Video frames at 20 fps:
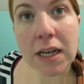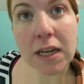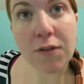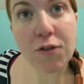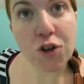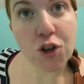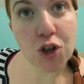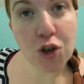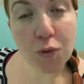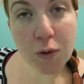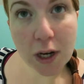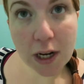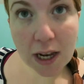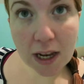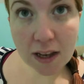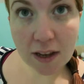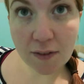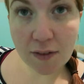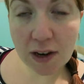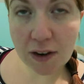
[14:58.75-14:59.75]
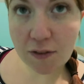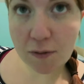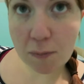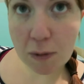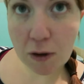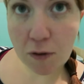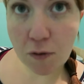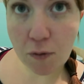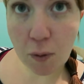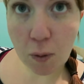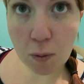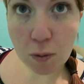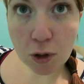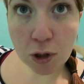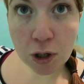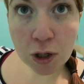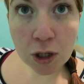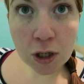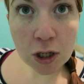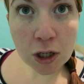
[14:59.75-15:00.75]
I've just realized I've left my
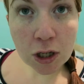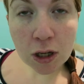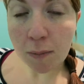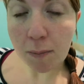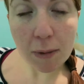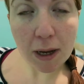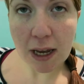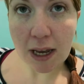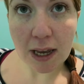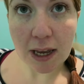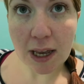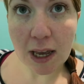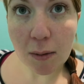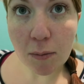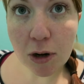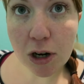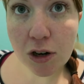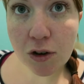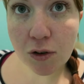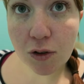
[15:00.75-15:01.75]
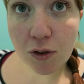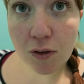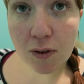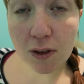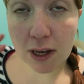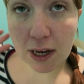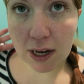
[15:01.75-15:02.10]
phone, my camera to the